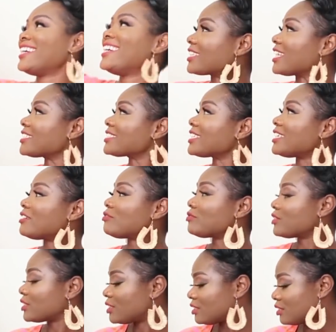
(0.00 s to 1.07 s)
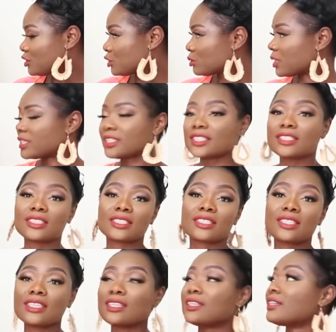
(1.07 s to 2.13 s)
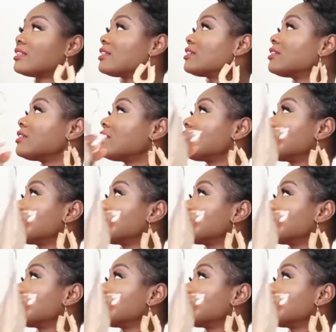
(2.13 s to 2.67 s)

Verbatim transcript: that's it for the dresses and the